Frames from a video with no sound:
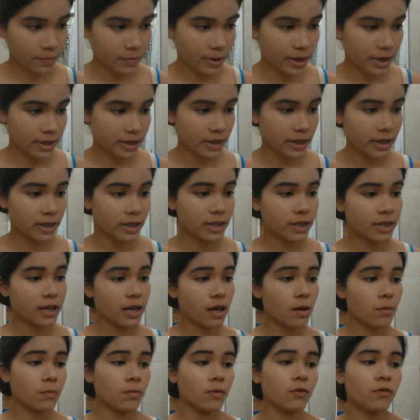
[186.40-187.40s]
as I
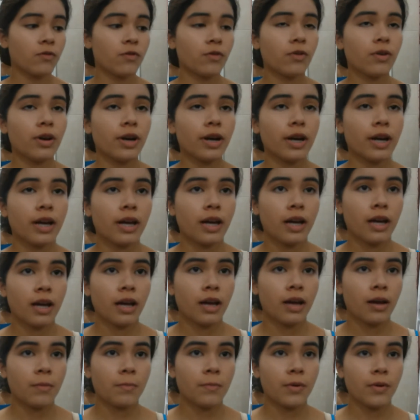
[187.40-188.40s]
said before,
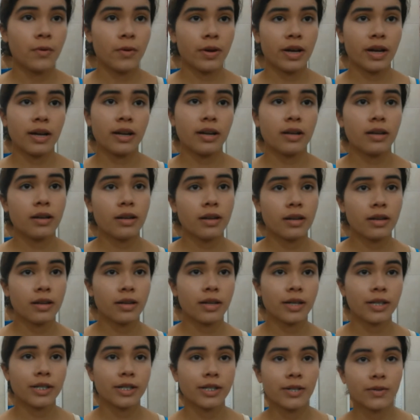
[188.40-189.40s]
Miranda
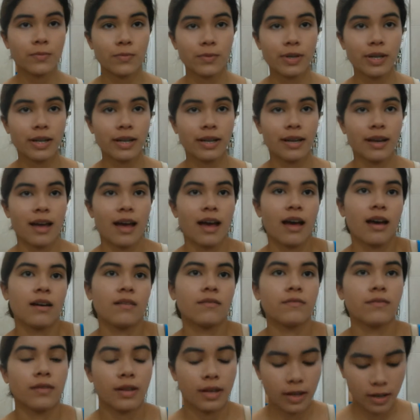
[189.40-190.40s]
doesn't really
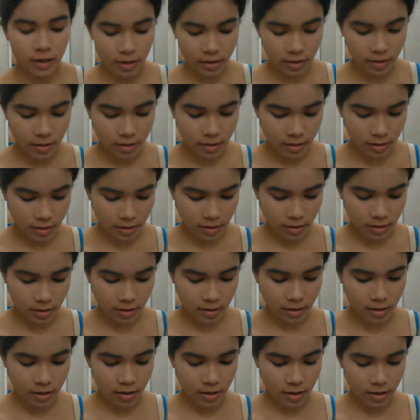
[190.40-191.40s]
have
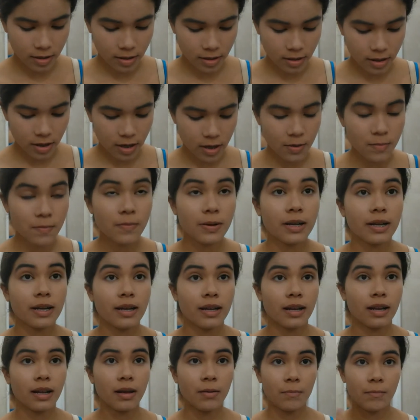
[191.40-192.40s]

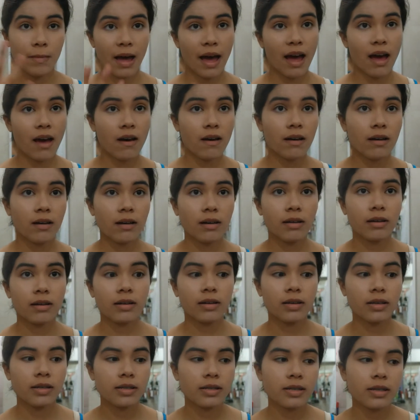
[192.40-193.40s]
completely matte
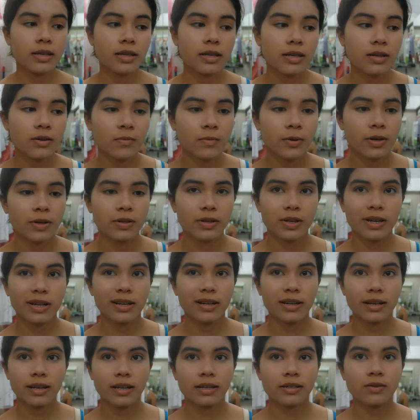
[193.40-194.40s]
skin tone because
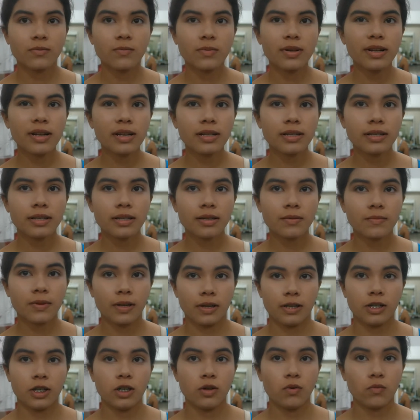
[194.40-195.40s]
it doesn't really seem
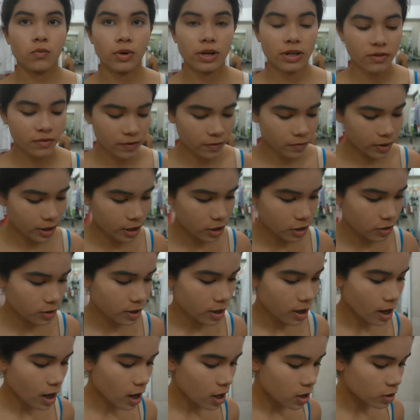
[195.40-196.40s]
that she wears foundation.
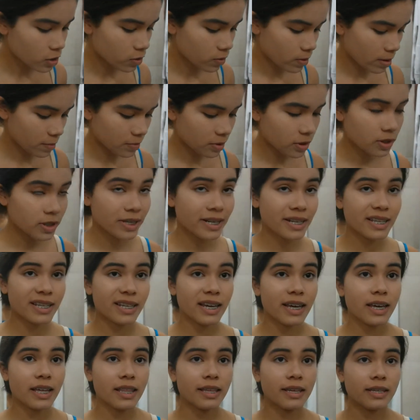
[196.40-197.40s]
So I'm just gonna
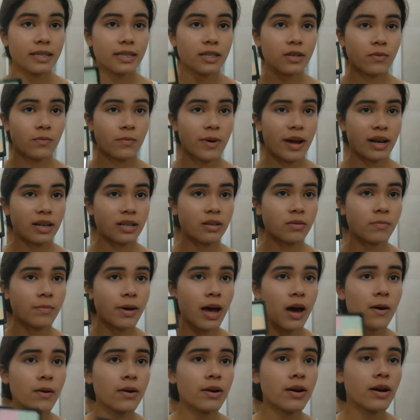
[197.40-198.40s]
take this correcting
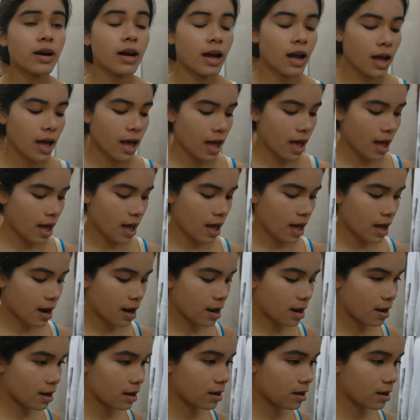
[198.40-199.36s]
powder and